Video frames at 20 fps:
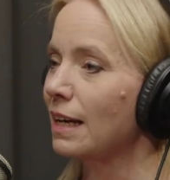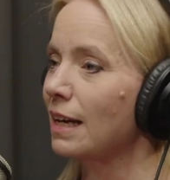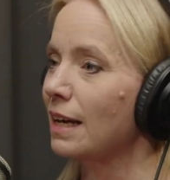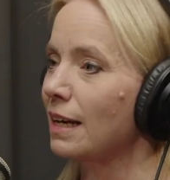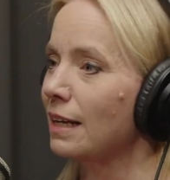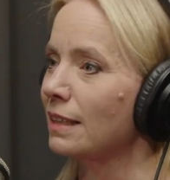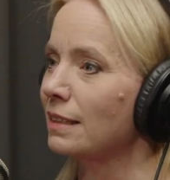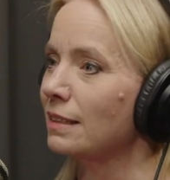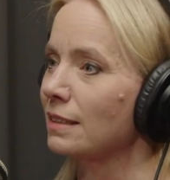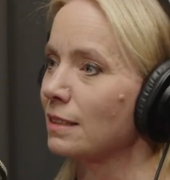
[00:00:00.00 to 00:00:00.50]

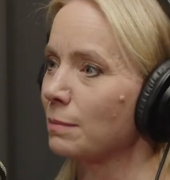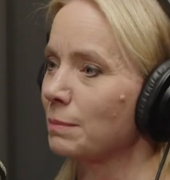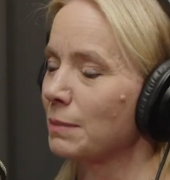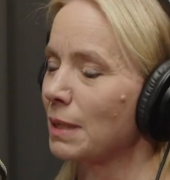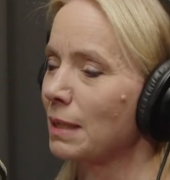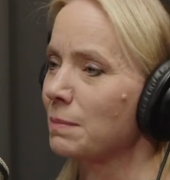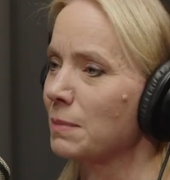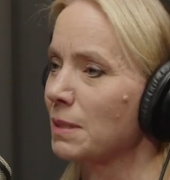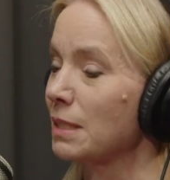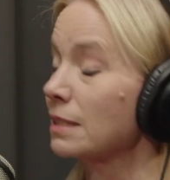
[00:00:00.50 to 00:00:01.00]
And
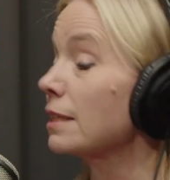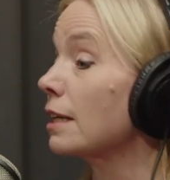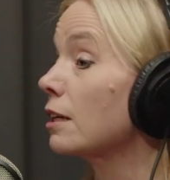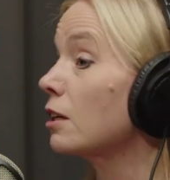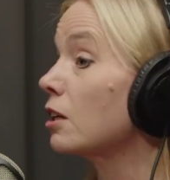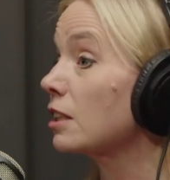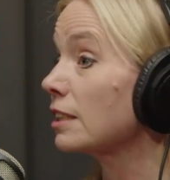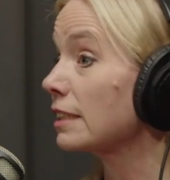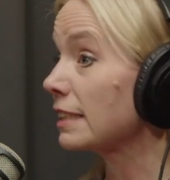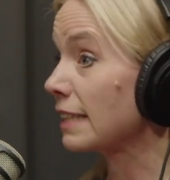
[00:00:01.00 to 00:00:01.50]
sometimes it's like
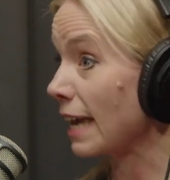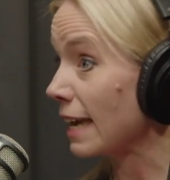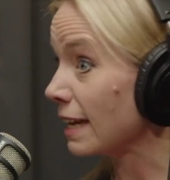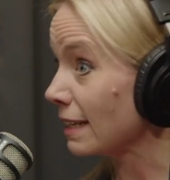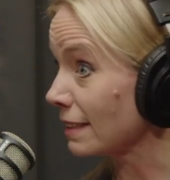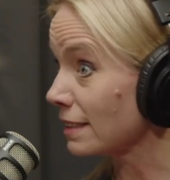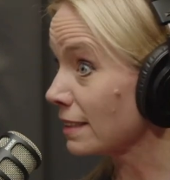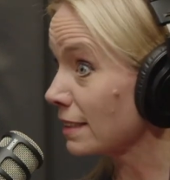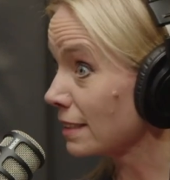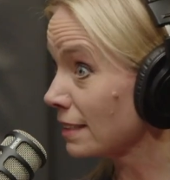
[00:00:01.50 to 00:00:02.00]
herding
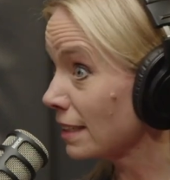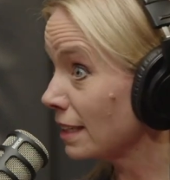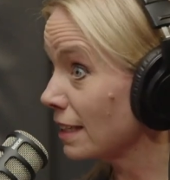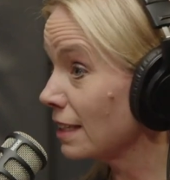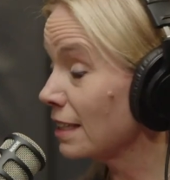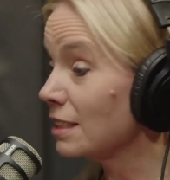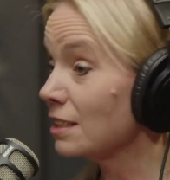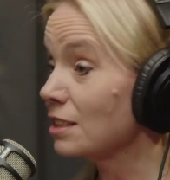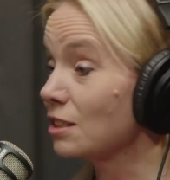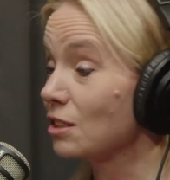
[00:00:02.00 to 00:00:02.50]
cats.
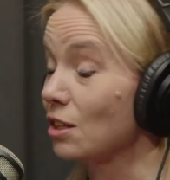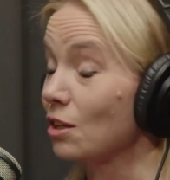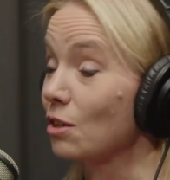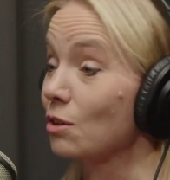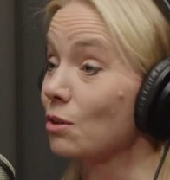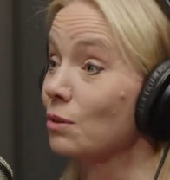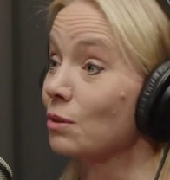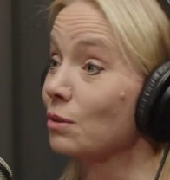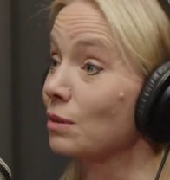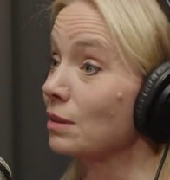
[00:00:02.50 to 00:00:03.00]
Yeah.
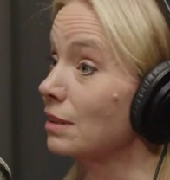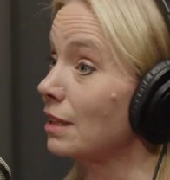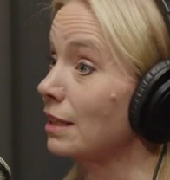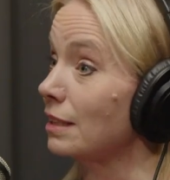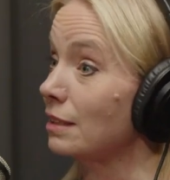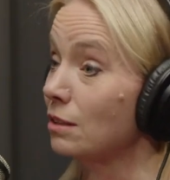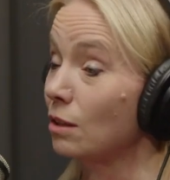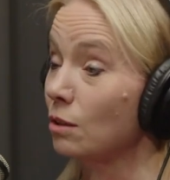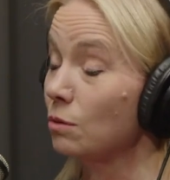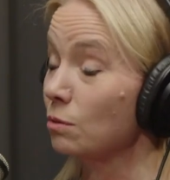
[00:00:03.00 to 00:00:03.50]
So
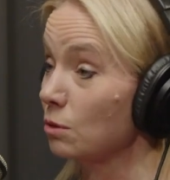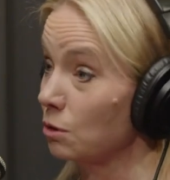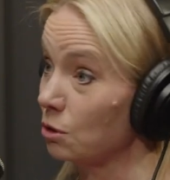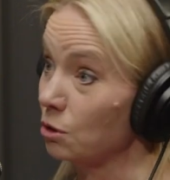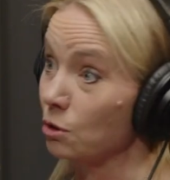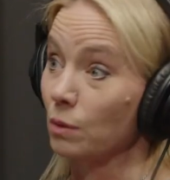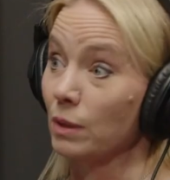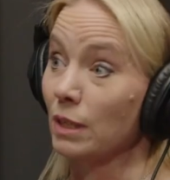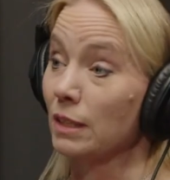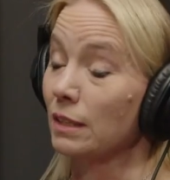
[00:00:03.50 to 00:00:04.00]
they don't
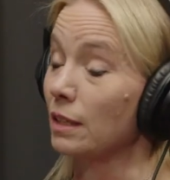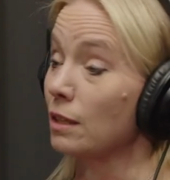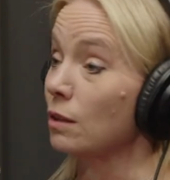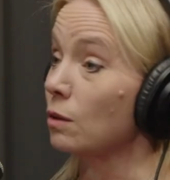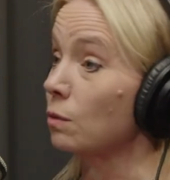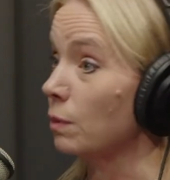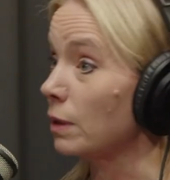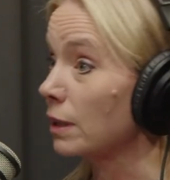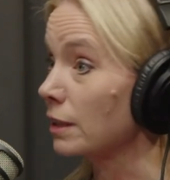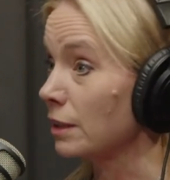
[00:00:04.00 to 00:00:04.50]
do it. They
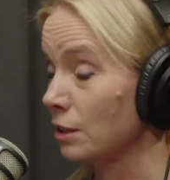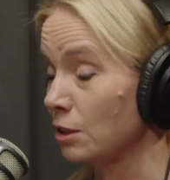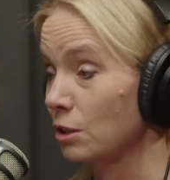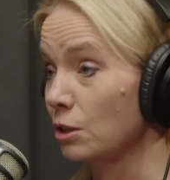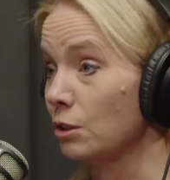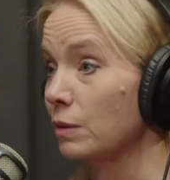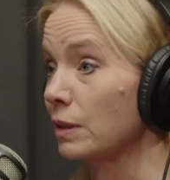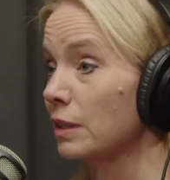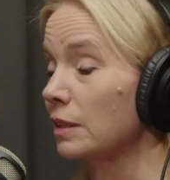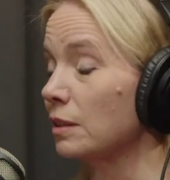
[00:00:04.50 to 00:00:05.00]
don't want to
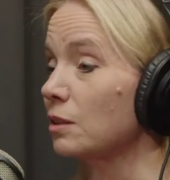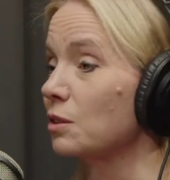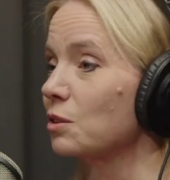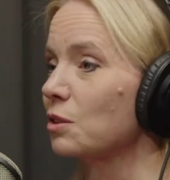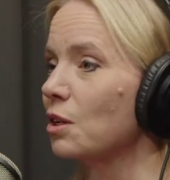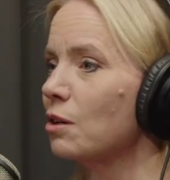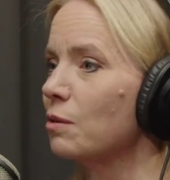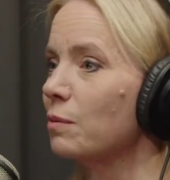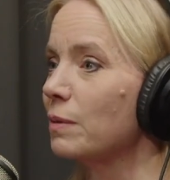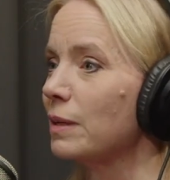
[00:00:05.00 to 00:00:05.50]
do it.
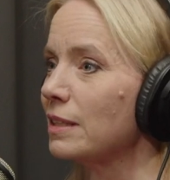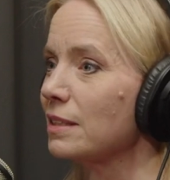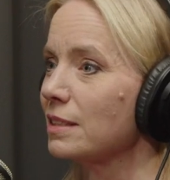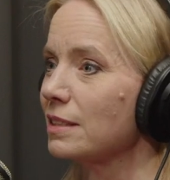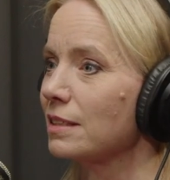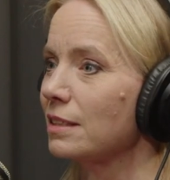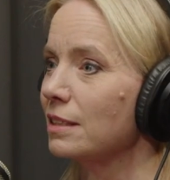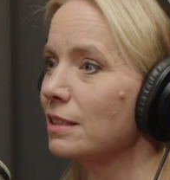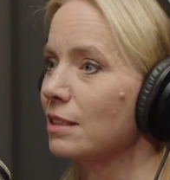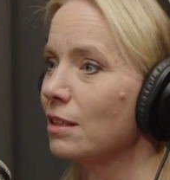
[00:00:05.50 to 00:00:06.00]
There's
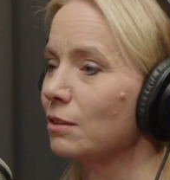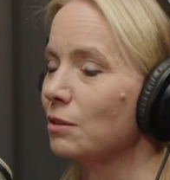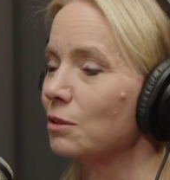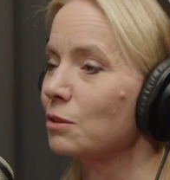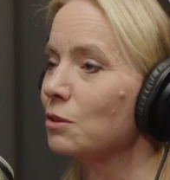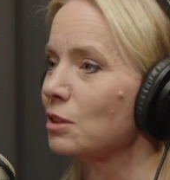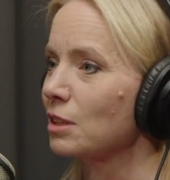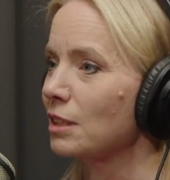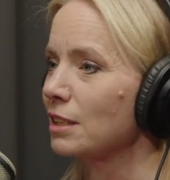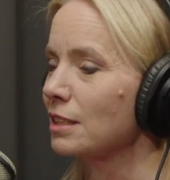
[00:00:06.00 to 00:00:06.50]
always,
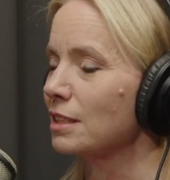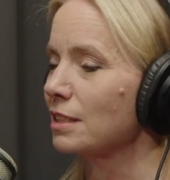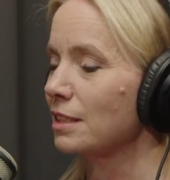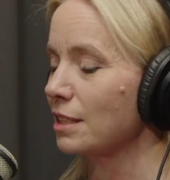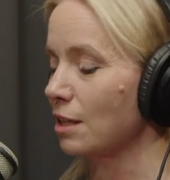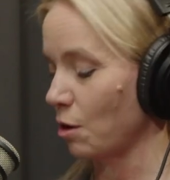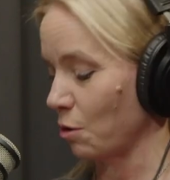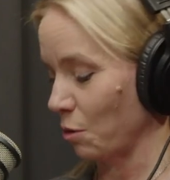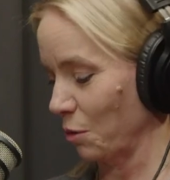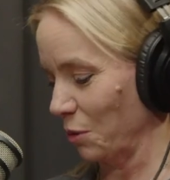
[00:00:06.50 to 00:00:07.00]
usually it's
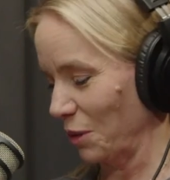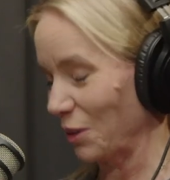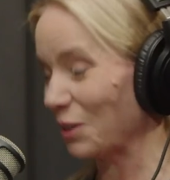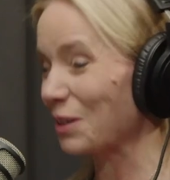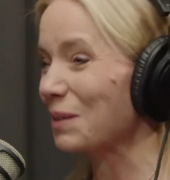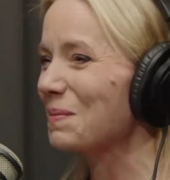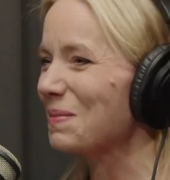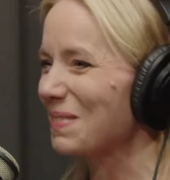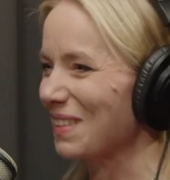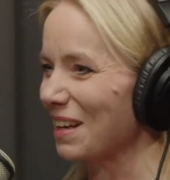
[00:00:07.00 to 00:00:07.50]
the
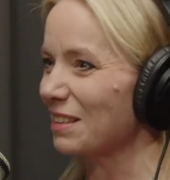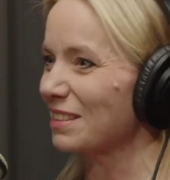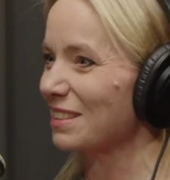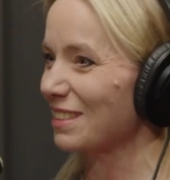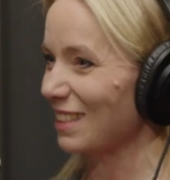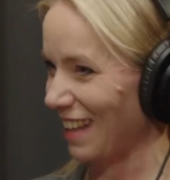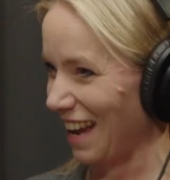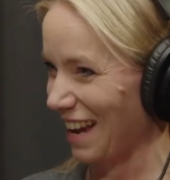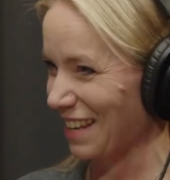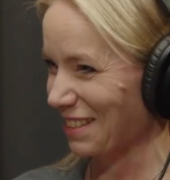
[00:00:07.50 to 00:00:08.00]
owner that's
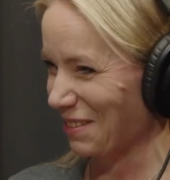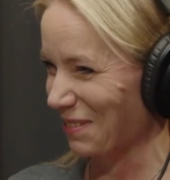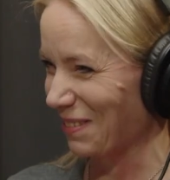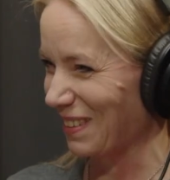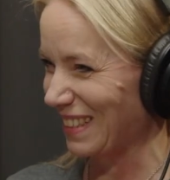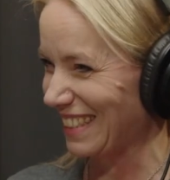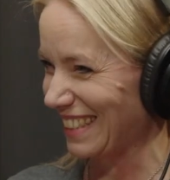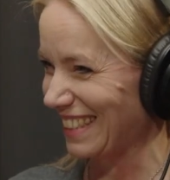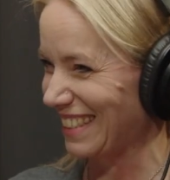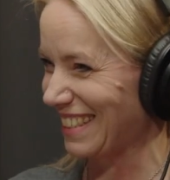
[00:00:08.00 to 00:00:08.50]
the last
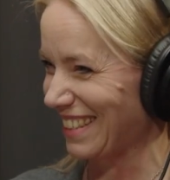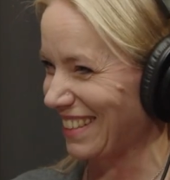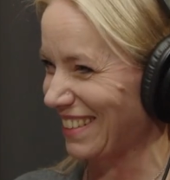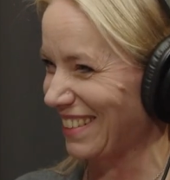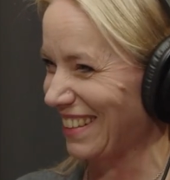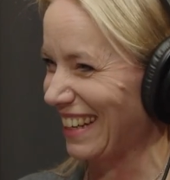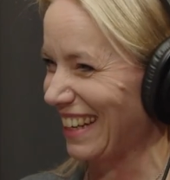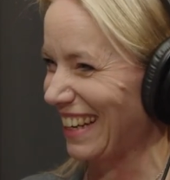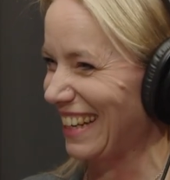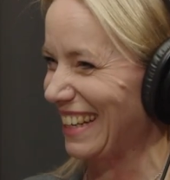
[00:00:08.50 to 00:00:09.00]
one to do
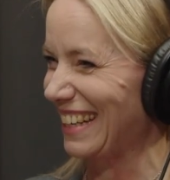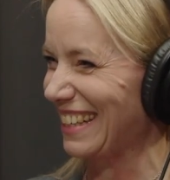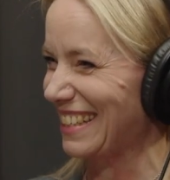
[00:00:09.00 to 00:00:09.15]
it.